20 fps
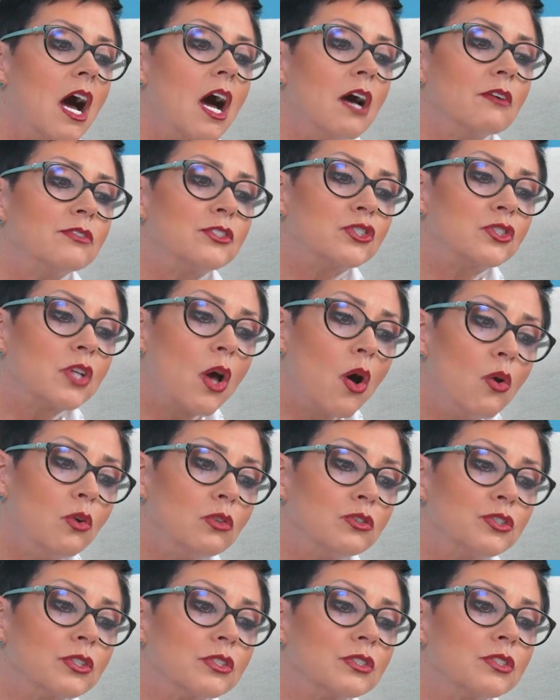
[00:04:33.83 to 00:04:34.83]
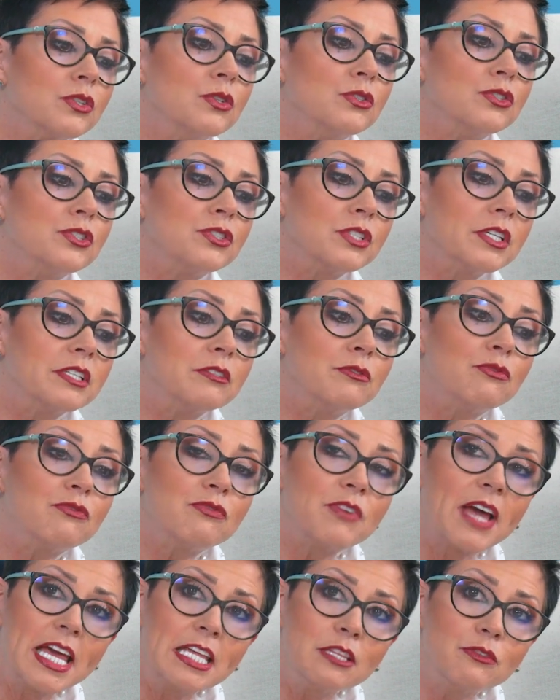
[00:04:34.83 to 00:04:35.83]
of soldiers who stood
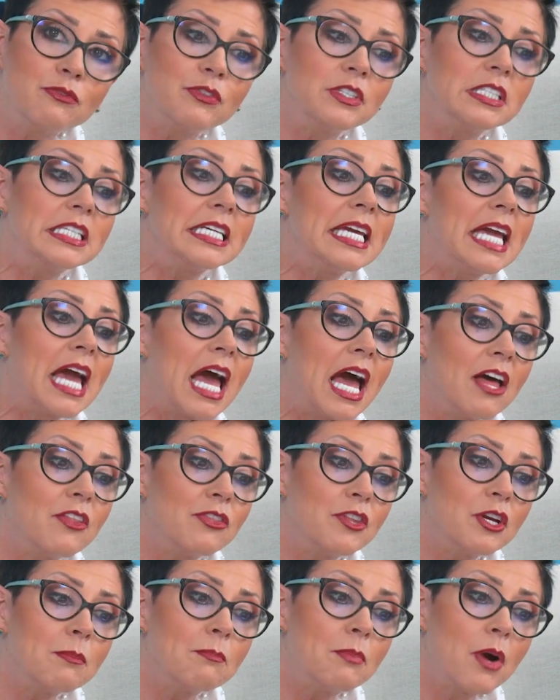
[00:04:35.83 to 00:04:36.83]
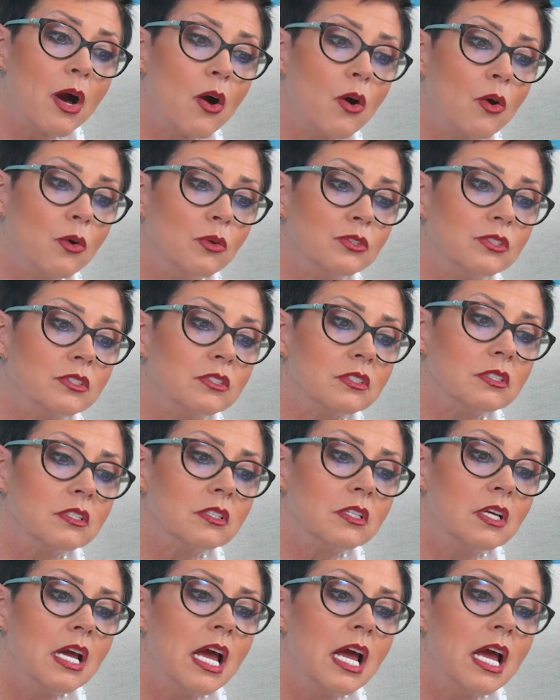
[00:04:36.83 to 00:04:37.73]
faithfully at their post